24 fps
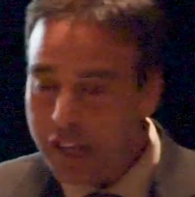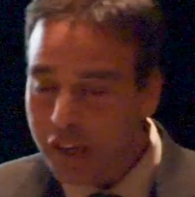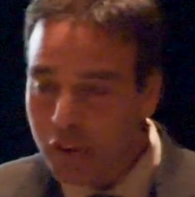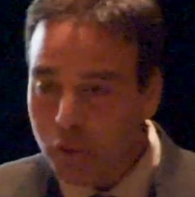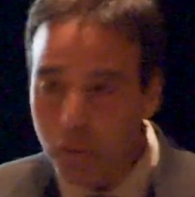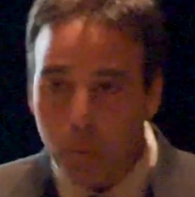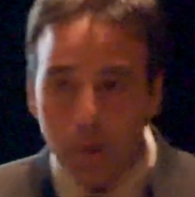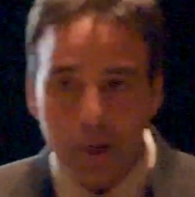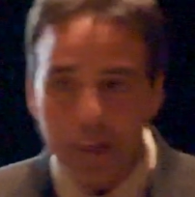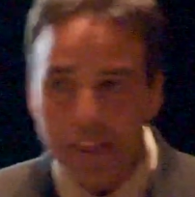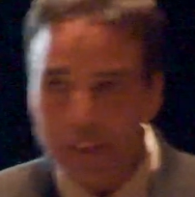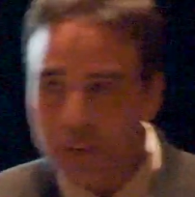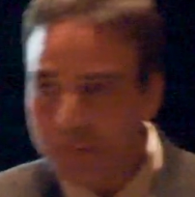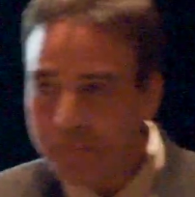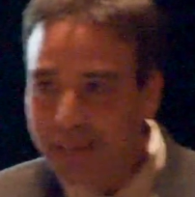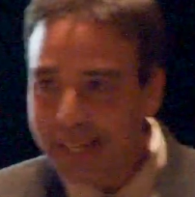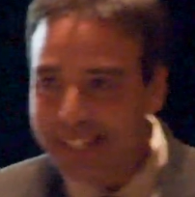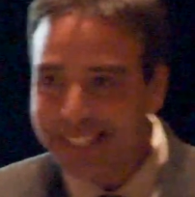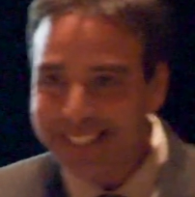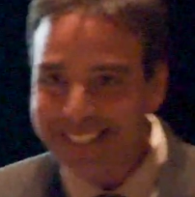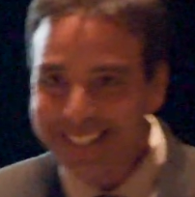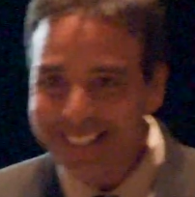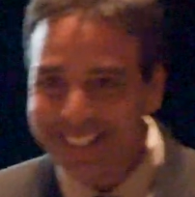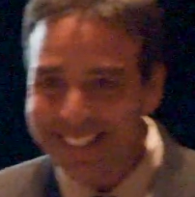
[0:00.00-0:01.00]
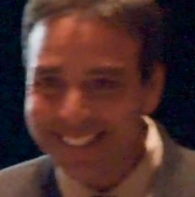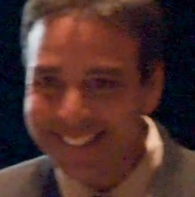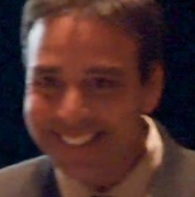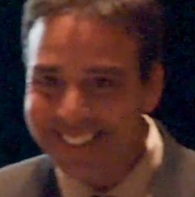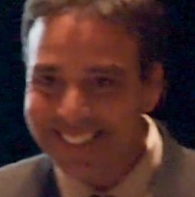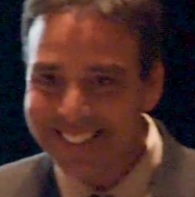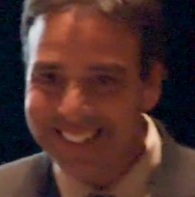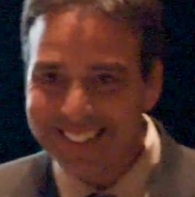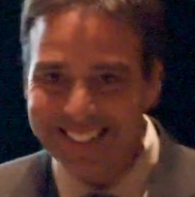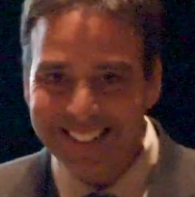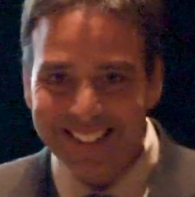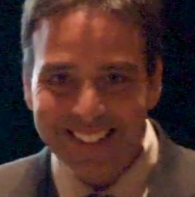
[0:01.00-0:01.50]
and what you might need.
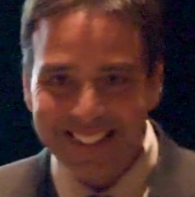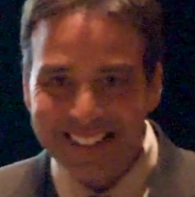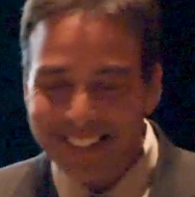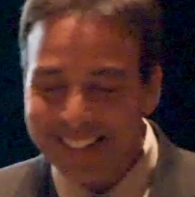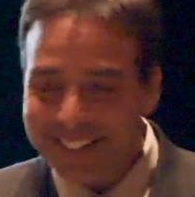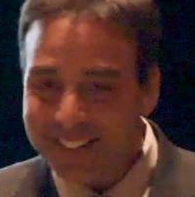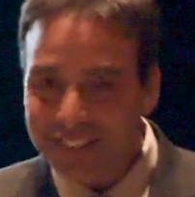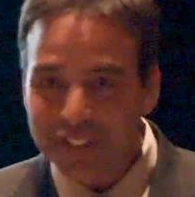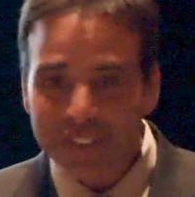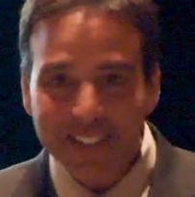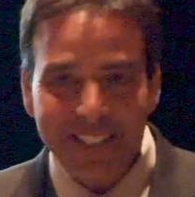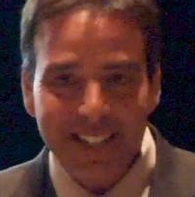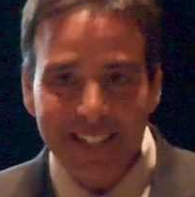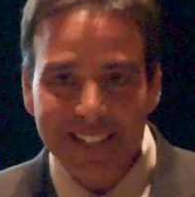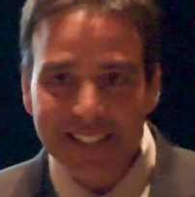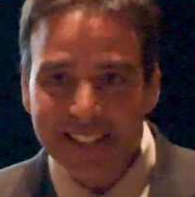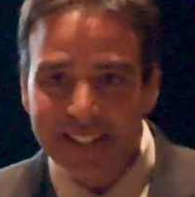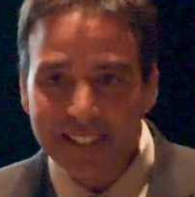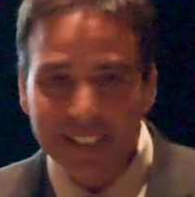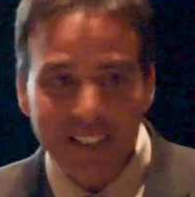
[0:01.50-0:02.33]
And just see,